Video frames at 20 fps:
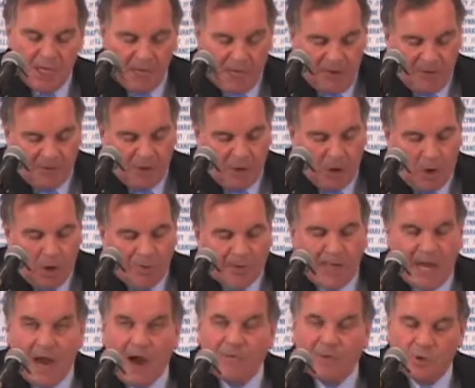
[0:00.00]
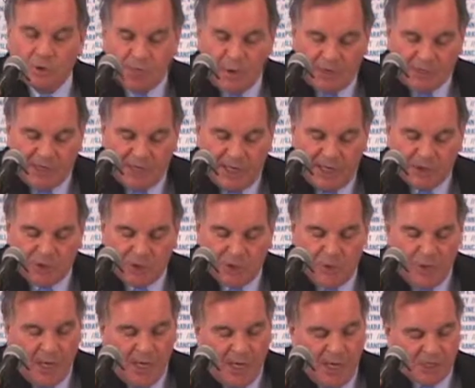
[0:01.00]
even though the average
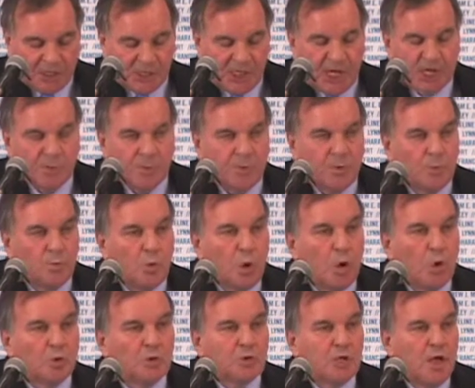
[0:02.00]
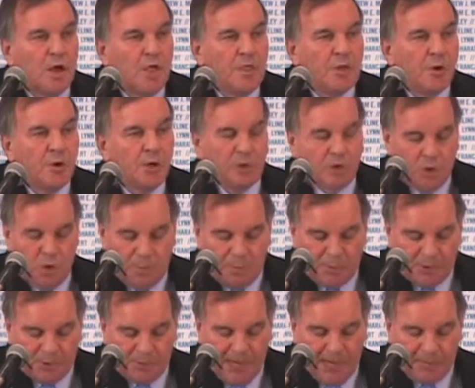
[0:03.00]
residential assessment rose
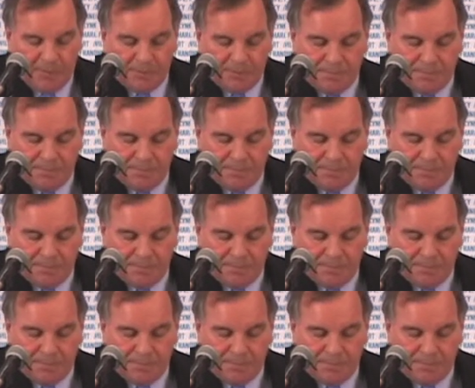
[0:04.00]
32%.